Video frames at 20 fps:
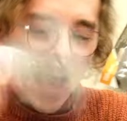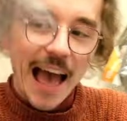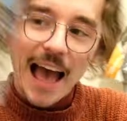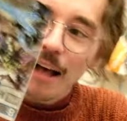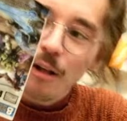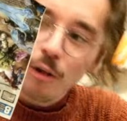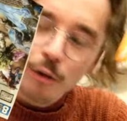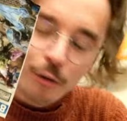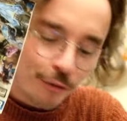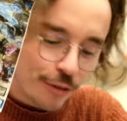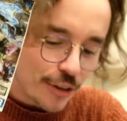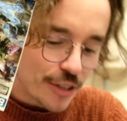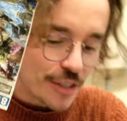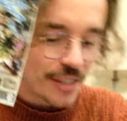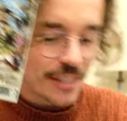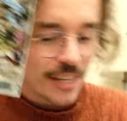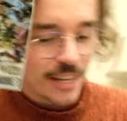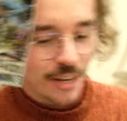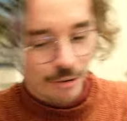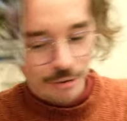Alpha
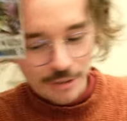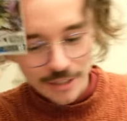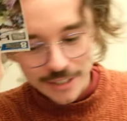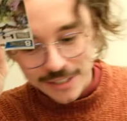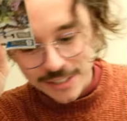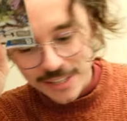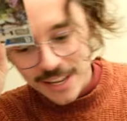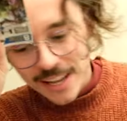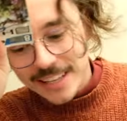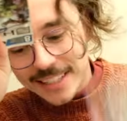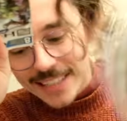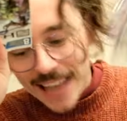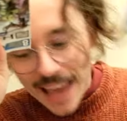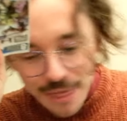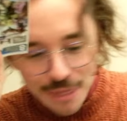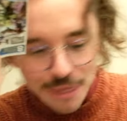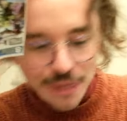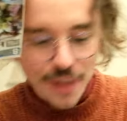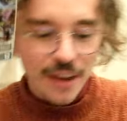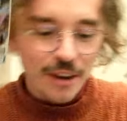Series,
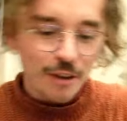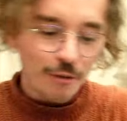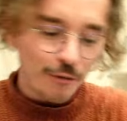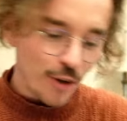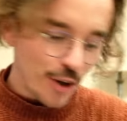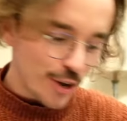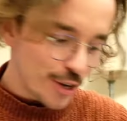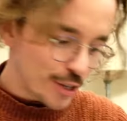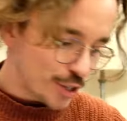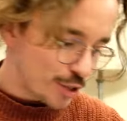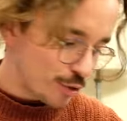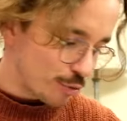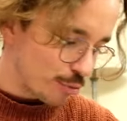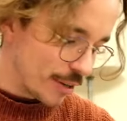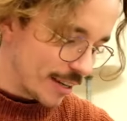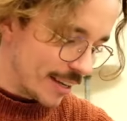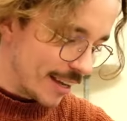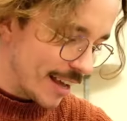10th anniversary,